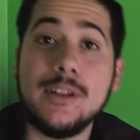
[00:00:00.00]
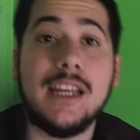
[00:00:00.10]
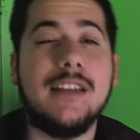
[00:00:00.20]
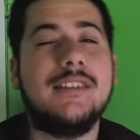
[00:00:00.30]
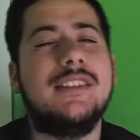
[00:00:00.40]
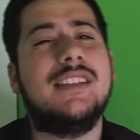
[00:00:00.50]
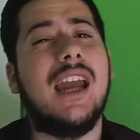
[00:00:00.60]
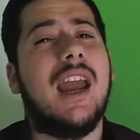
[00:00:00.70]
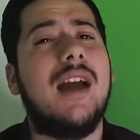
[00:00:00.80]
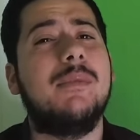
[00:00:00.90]
World, and
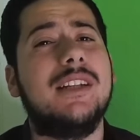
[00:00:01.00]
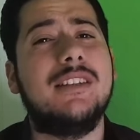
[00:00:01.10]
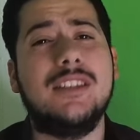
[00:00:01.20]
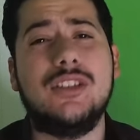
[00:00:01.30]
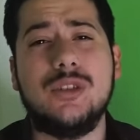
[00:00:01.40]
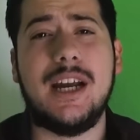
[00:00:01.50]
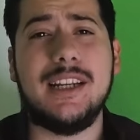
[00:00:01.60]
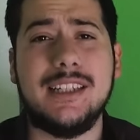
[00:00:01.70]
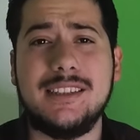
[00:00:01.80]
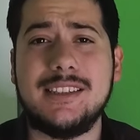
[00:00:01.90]
today I'm gonna teach you
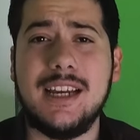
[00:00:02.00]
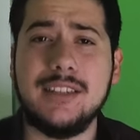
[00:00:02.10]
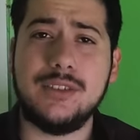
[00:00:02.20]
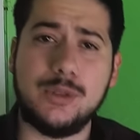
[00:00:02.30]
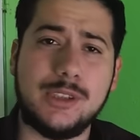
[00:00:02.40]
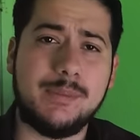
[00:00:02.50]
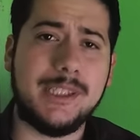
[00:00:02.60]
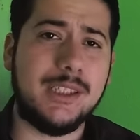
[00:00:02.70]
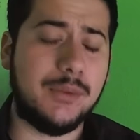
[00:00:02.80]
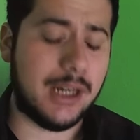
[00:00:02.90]
how to get signed to
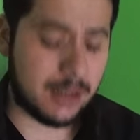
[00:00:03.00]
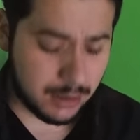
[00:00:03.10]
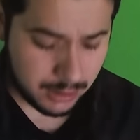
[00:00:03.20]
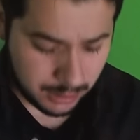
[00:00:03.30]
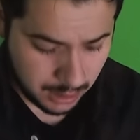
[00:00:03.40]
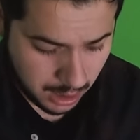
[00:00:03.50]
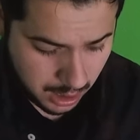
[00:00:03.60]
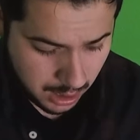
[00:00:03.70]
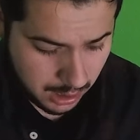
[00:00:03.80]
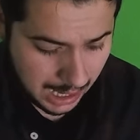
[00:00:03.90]
Spinnin' Records.
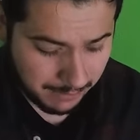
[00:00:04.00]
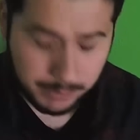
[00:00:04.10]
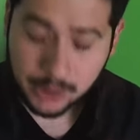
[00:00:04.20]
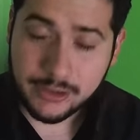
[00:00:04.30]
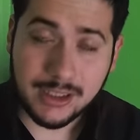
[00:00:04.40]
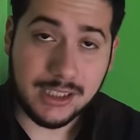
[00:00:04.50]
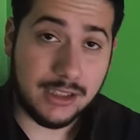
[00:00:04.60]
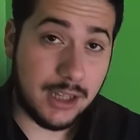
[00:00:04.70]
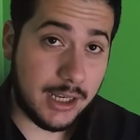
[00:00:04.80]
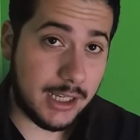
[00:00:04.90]
I've personally
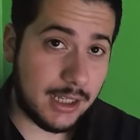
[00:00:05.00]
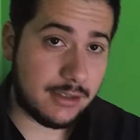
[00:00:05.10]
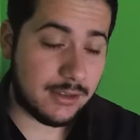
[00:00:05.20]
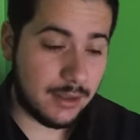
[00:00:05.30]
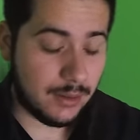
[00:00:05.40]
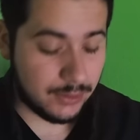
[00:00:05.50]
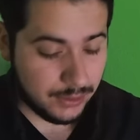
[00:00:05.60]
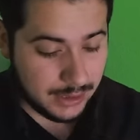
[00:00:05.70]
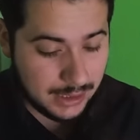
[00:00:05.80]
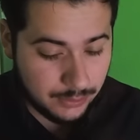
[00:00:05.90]
done it, so
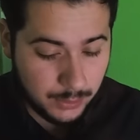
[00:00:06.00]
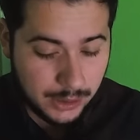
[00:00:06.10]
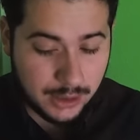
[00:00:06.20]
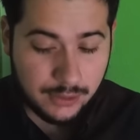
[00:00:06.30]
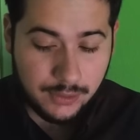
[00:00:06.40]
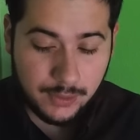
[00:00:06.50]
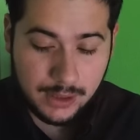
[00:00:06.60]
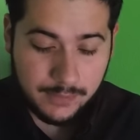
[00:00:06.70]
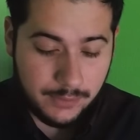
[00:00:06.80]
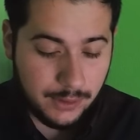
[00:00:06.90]
today that's what we're gonna do.
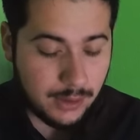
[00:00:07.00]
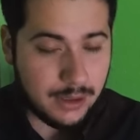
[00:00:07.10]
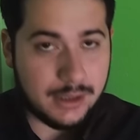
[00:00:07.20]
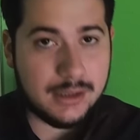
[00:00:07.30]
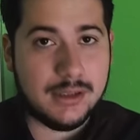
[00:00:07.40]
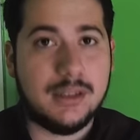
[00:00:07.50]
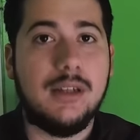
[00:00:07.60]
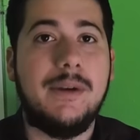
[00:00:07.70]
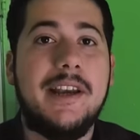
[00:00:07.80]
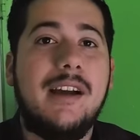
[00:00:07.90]
And if you notice,
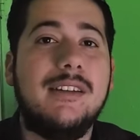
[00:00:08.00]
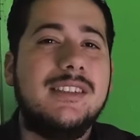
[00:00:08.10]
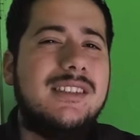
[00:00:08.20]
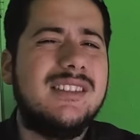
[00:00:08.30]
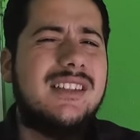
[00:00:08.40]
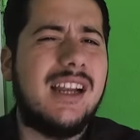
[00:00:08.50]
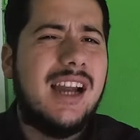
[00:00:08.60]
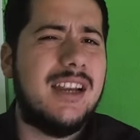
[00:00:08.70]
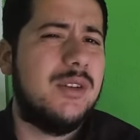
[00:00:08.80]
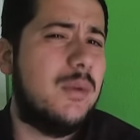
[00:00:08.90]
right now it doesn't look
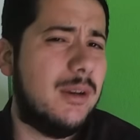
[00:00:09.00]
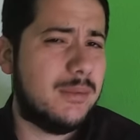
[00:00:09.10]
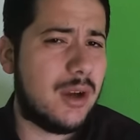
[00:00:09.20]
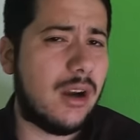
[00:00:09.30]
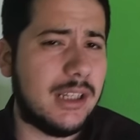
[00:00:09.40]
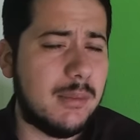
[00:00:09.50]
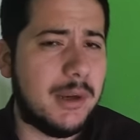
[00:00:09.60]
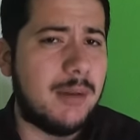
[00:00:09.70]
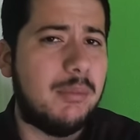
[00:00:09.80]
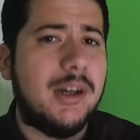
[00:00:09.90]
like I know what I'm talking
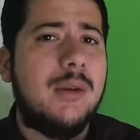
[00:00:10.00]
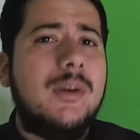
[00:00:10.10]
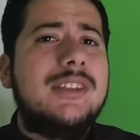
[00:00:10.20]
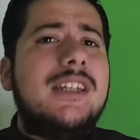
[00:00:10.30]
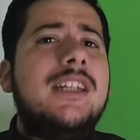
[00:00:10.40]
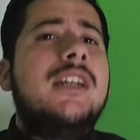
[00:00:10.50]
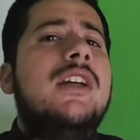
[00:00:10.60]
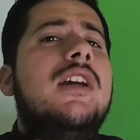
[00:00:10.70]
about, but once I